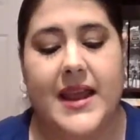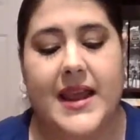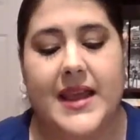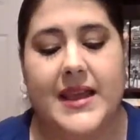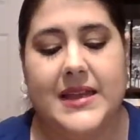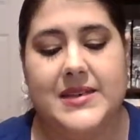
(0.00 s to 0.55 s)

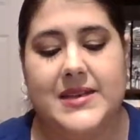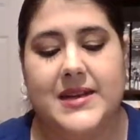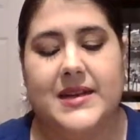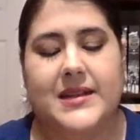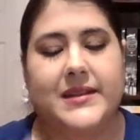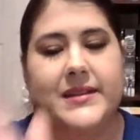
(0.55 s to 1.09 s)
And
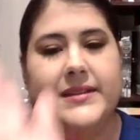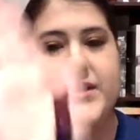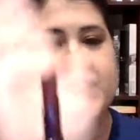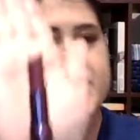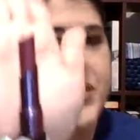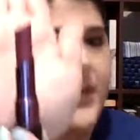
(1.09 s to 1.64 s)

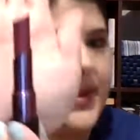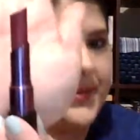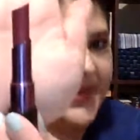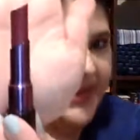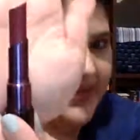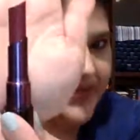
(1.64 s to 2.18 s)
there's no way I'm
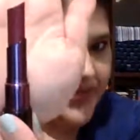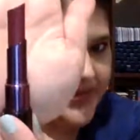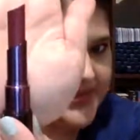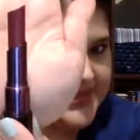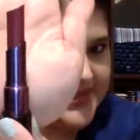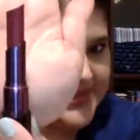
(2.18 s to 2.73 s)
going to get through
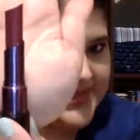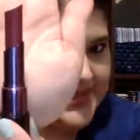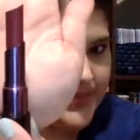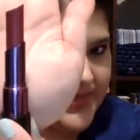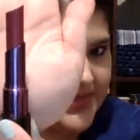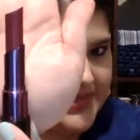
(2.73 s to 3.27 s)
this in this
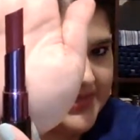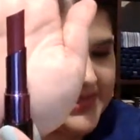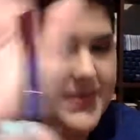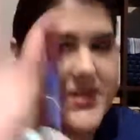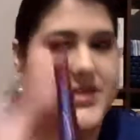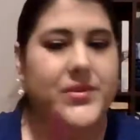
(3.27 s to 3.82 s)
6 months,
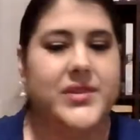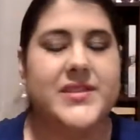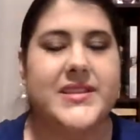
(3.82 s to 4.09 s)
especially when you